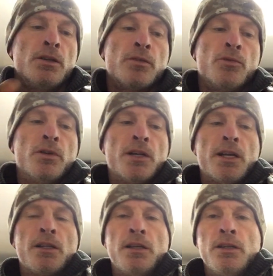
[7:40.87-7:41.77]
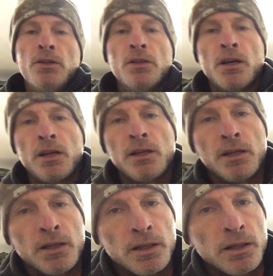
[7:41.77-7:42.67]
it's more likely to do a lot
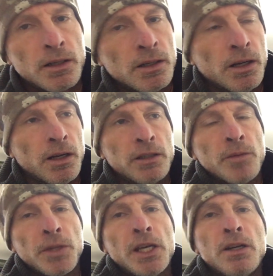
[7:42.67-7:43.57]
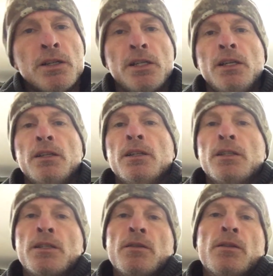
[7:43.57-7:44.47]
of dump the energy and
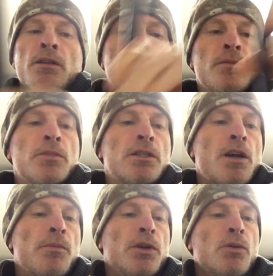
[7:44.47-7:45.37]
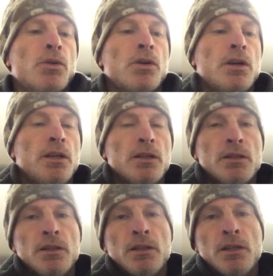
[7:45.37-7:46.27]
stop the quarry
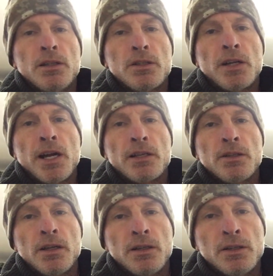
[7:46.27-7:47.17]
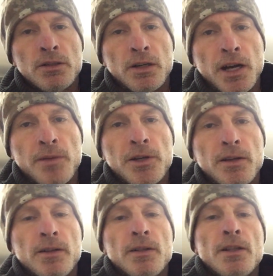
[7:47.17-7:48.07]
in its tracks so I can go and grab it.
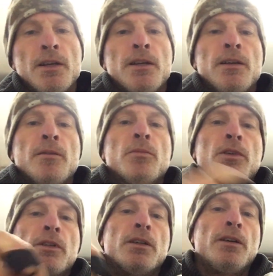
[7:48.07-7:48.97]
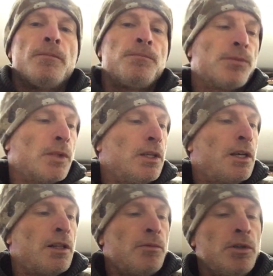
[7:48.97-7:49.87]
But yeah,
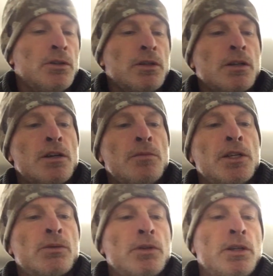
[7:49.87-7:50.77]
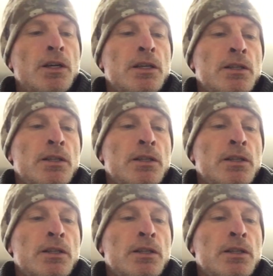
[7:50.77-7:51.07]
let me know in the comments what you guys